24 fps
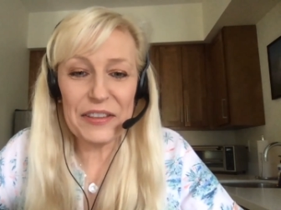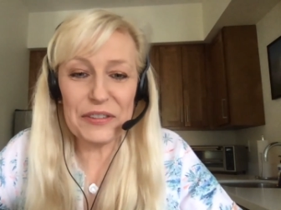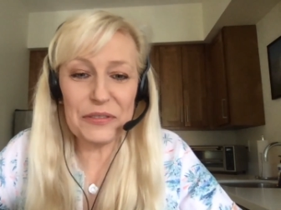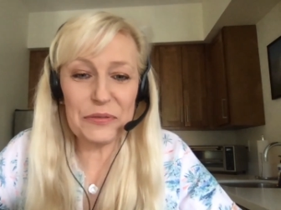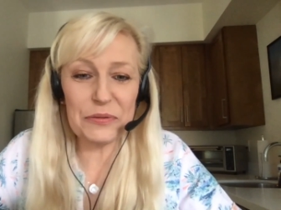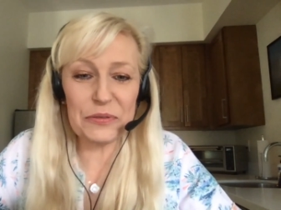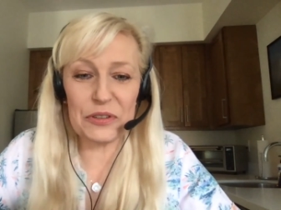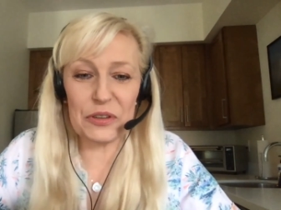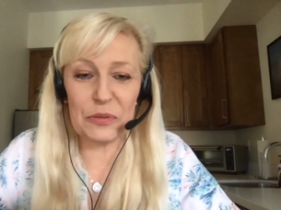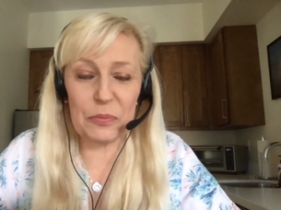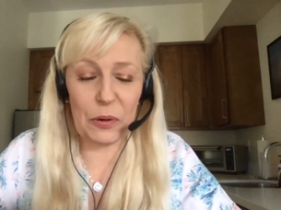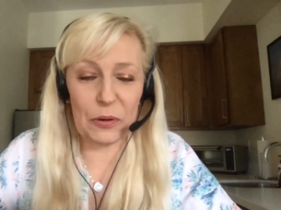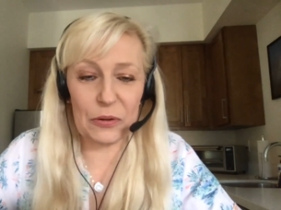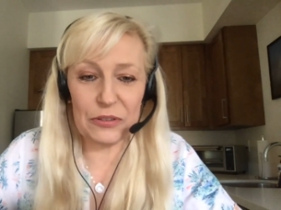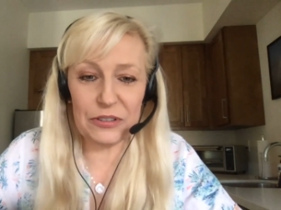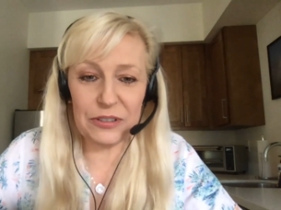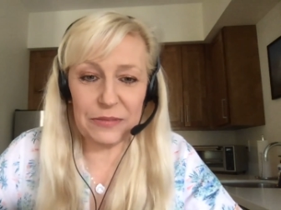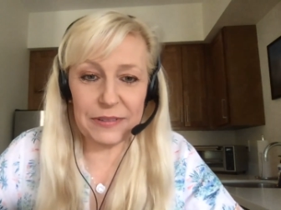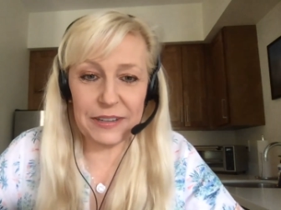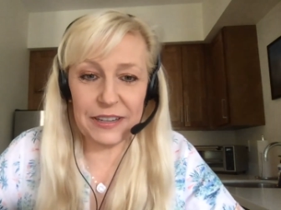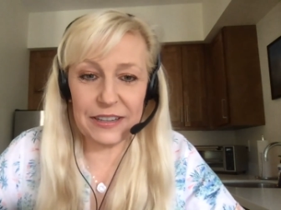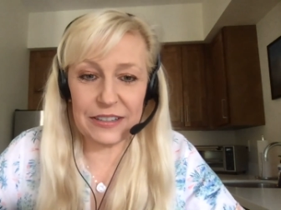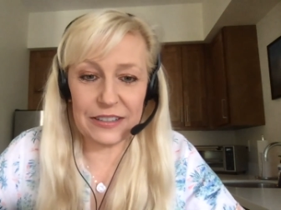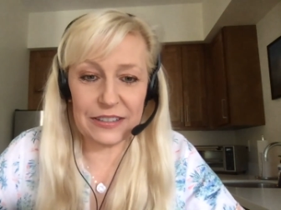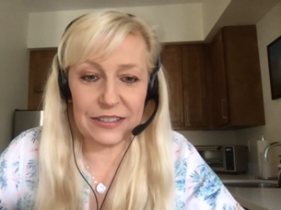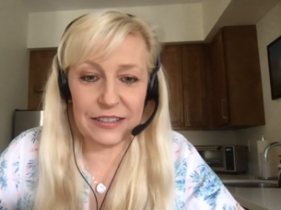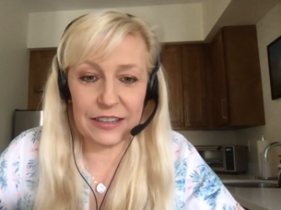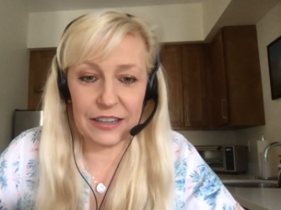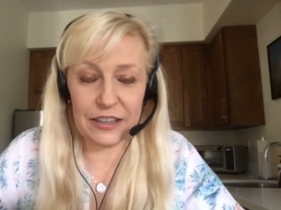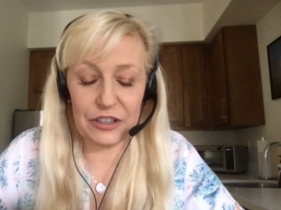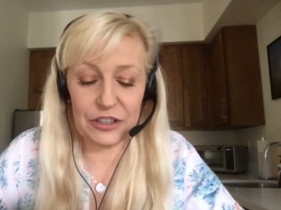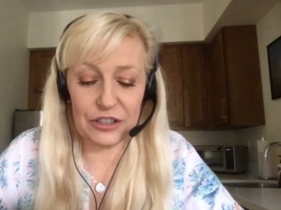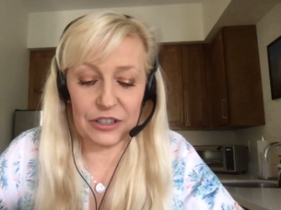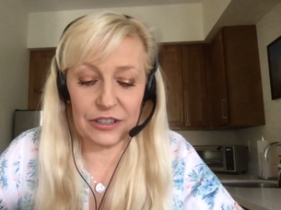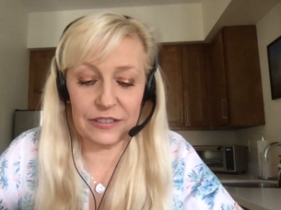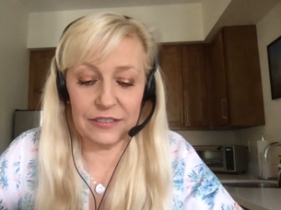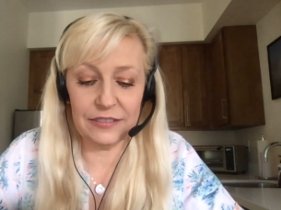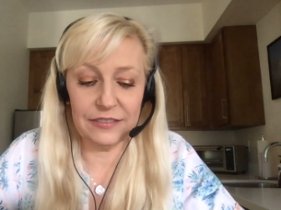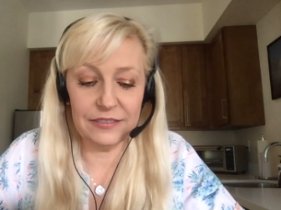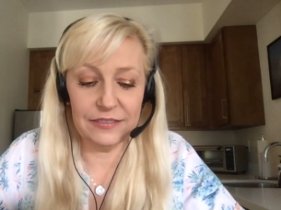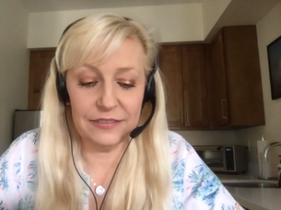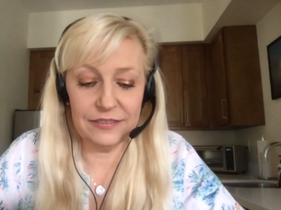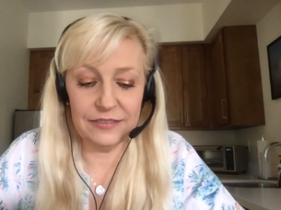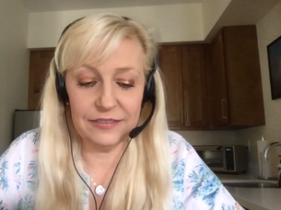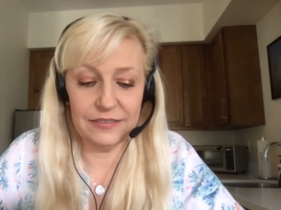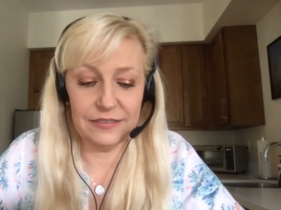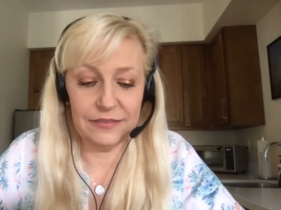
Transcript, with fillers: This was supposed to be a discussion.